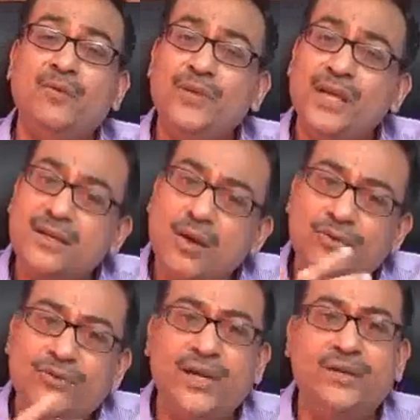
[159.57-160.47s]
We are
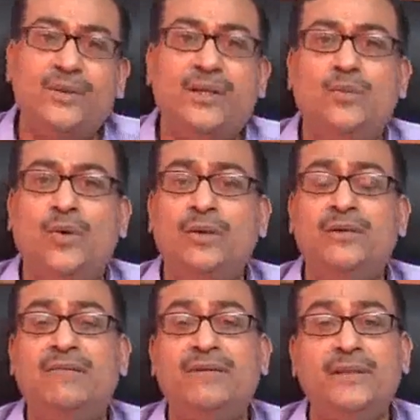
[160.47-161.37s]
now trying to
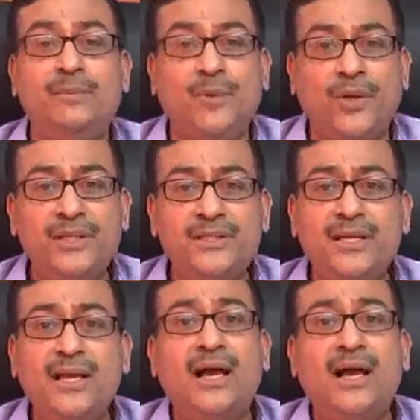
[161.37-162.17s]
involve our employees,